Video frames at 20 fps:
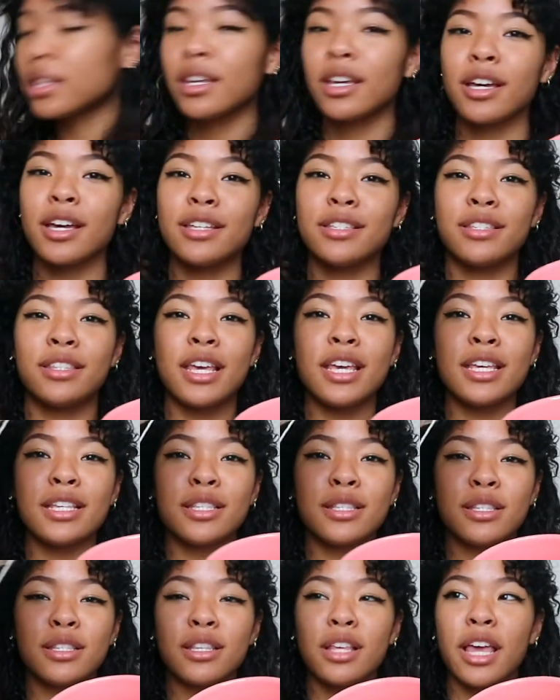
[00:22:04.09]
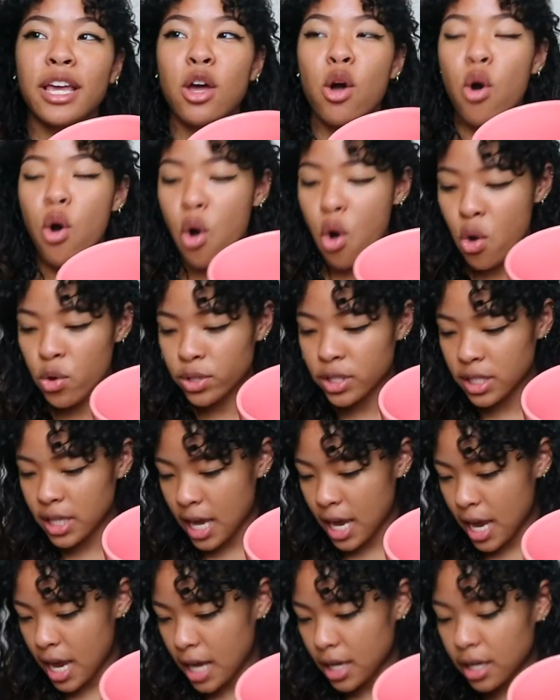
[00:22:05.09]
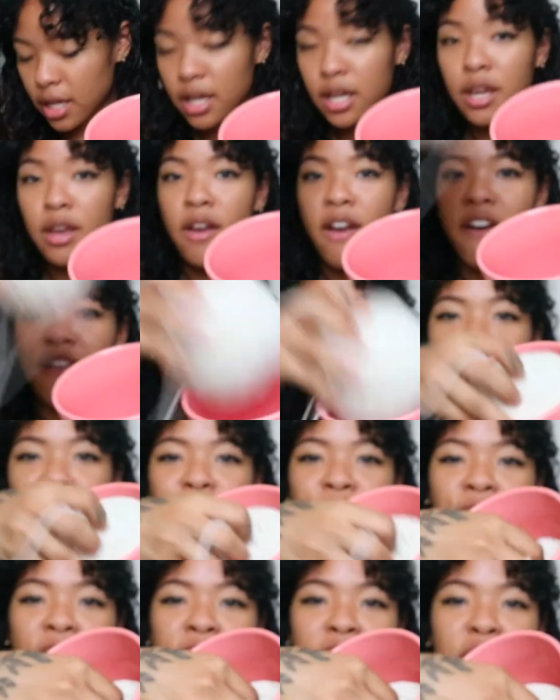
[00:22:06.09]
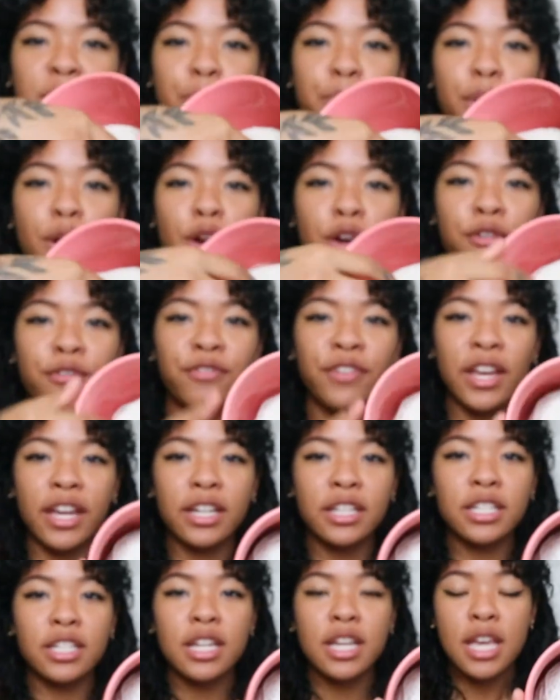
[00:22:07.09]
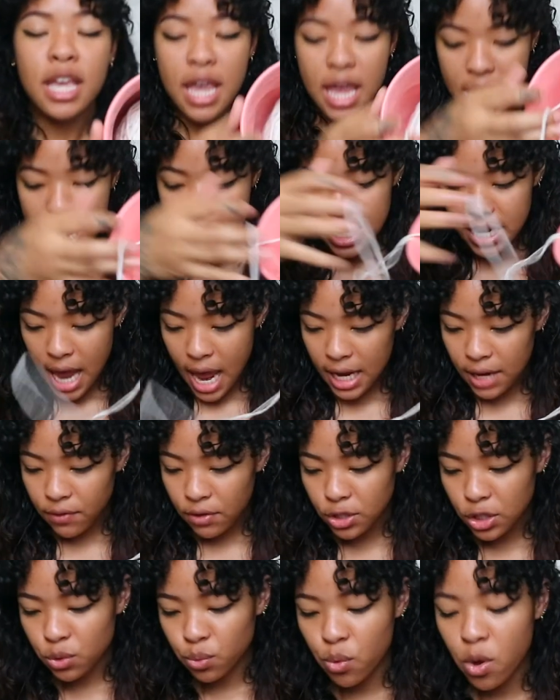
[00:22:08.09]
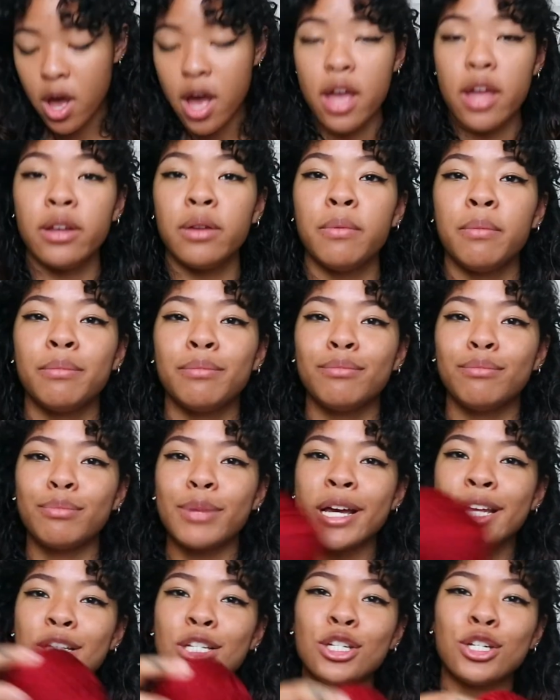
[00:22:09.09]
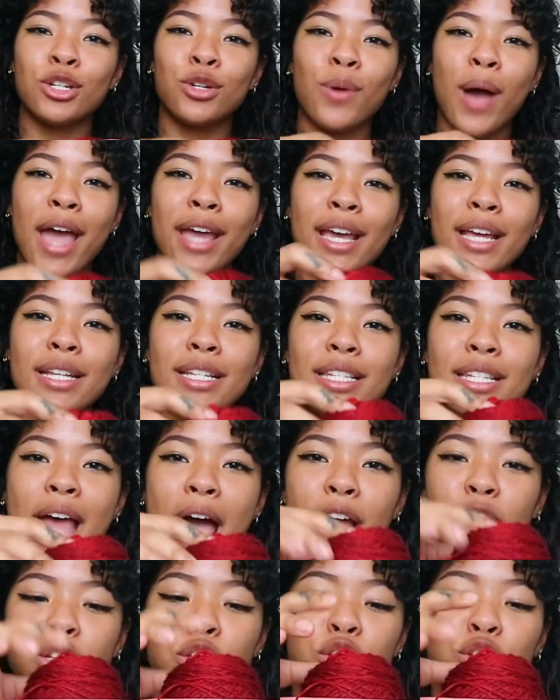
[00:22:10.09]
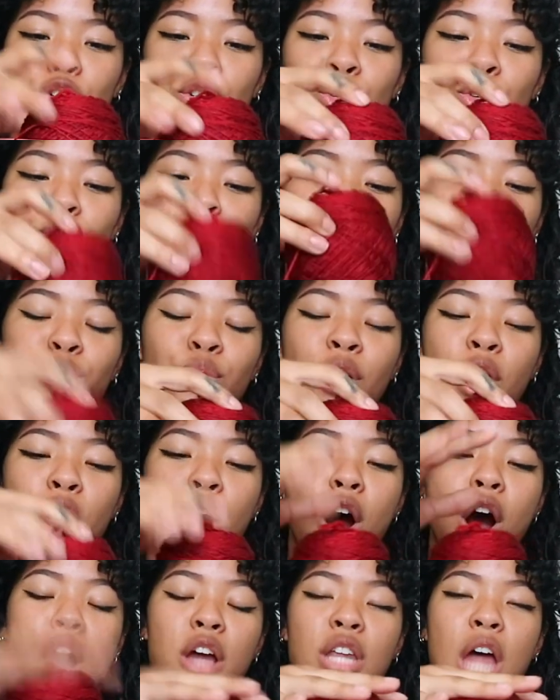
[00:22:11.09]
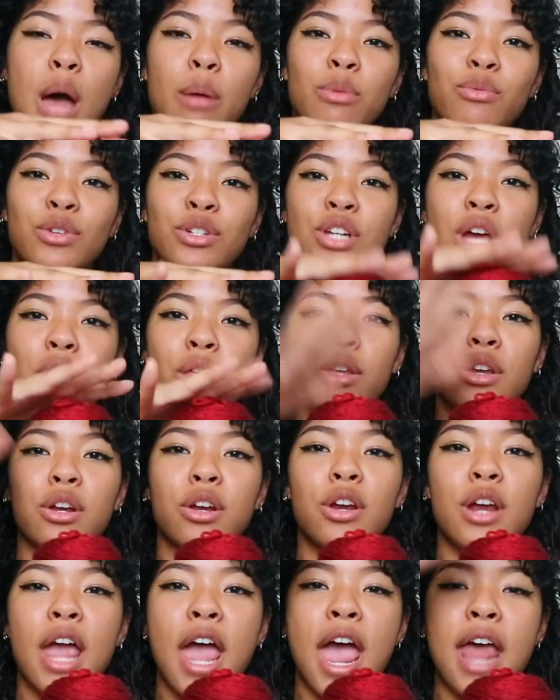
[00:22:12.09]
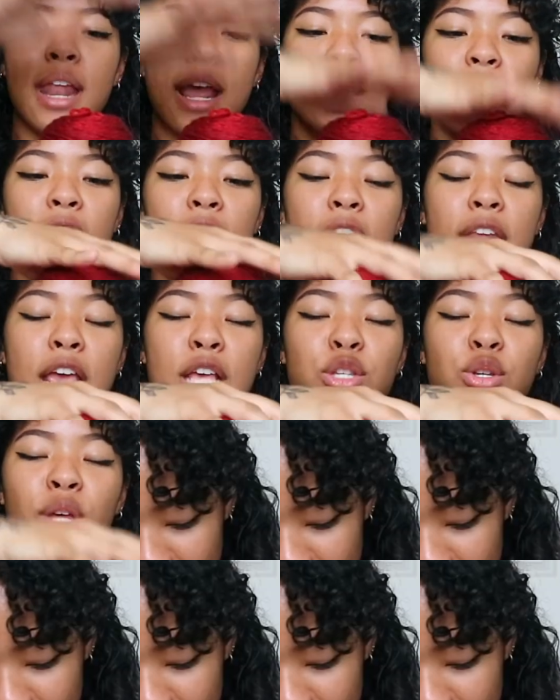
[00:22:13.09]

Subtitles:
because this, like a whole skein, fits perfect. Not even just 1, but 2. I can stack 2 on top of each other, and I can knit.